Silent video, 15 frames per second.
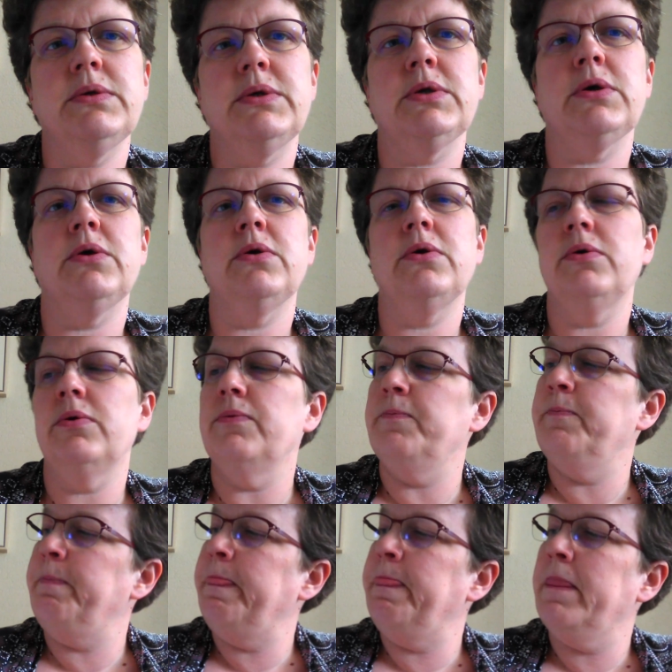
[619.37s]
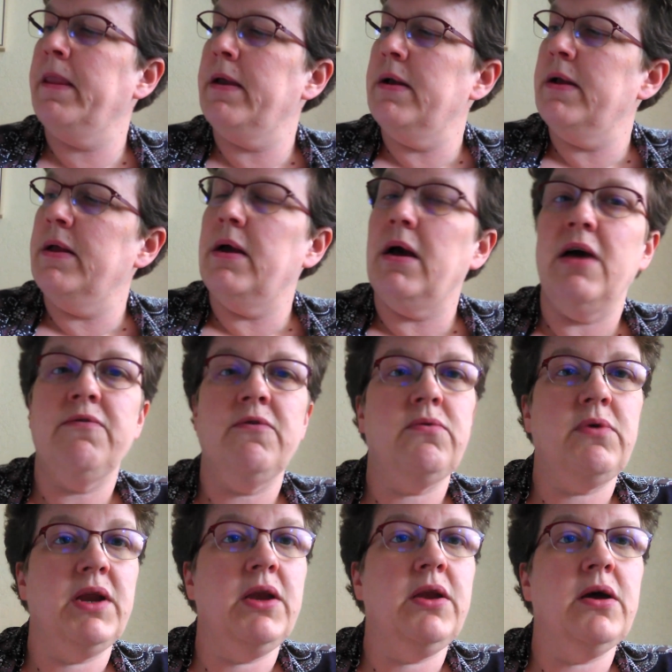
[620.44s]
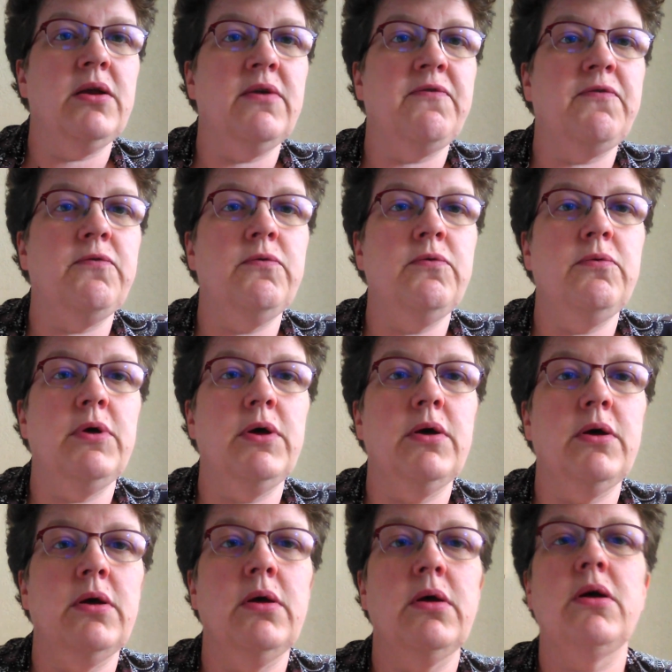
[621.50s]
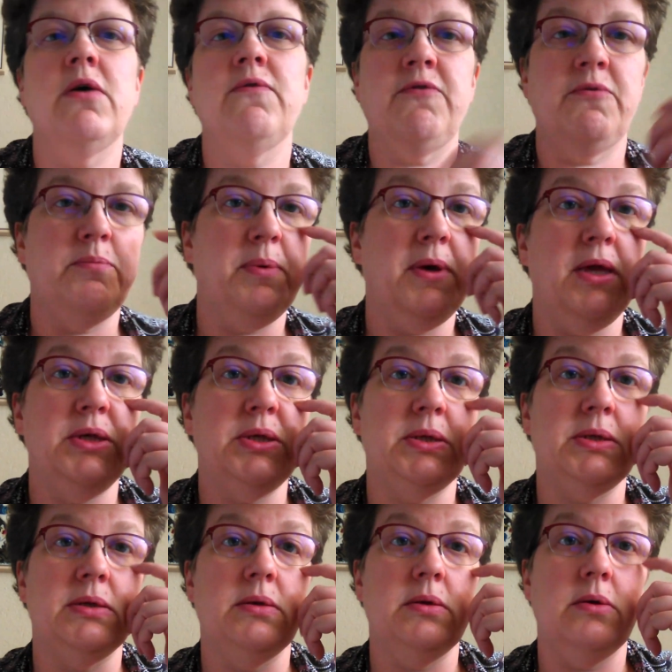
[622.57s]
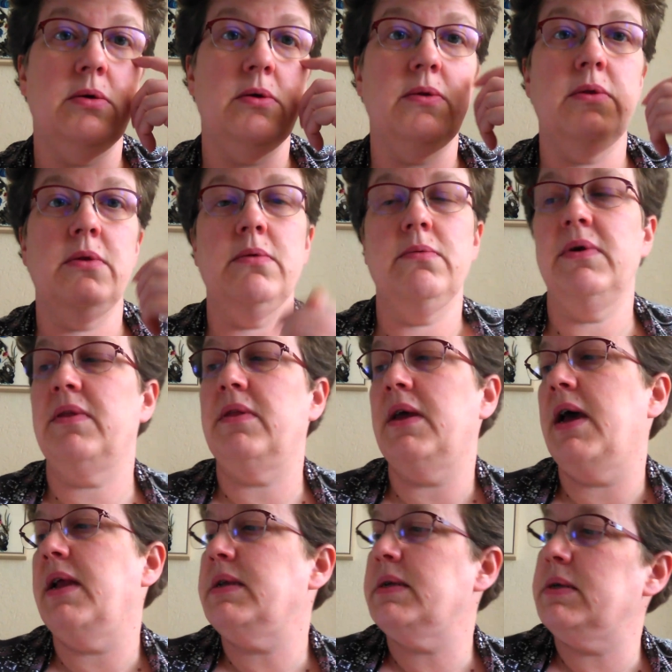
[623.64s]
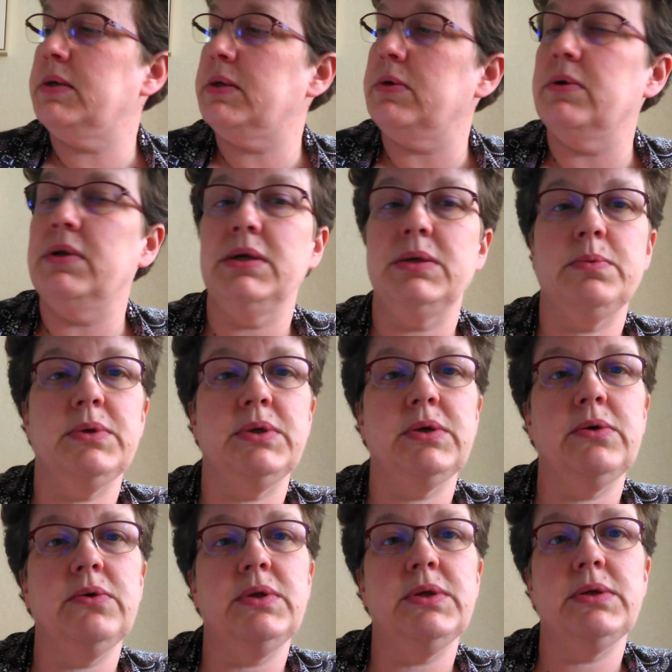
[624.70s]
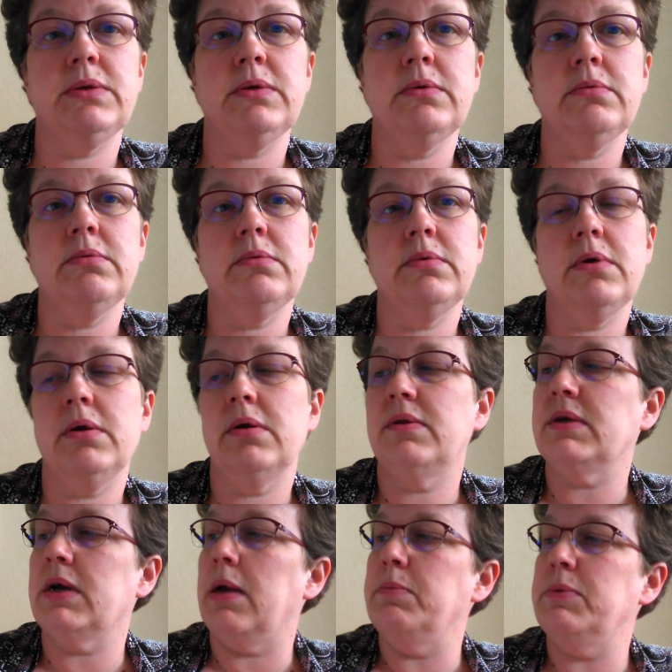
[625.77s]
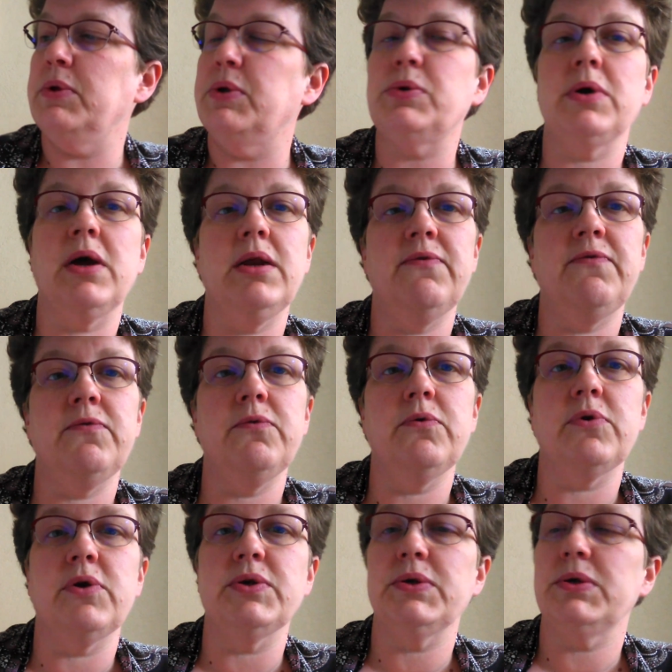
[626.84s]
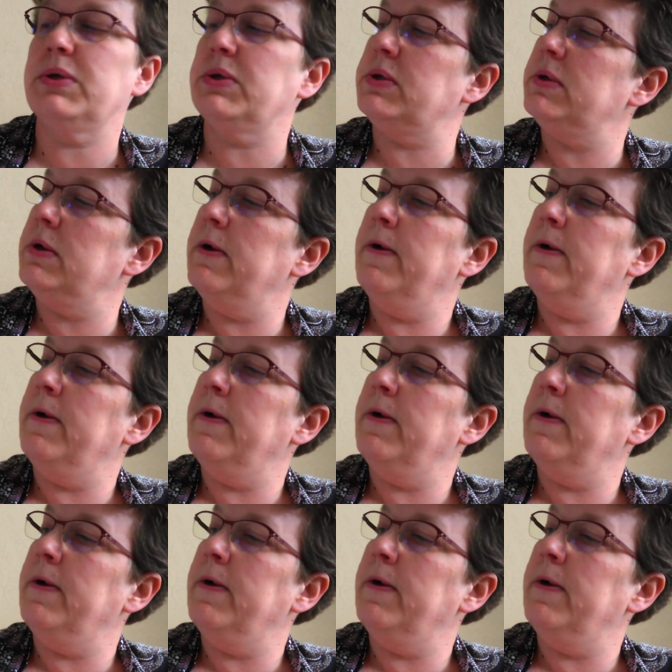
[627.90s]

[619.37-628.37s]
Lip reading: So I've already done a full cover piece with that, so this was a good time to try the full crosses.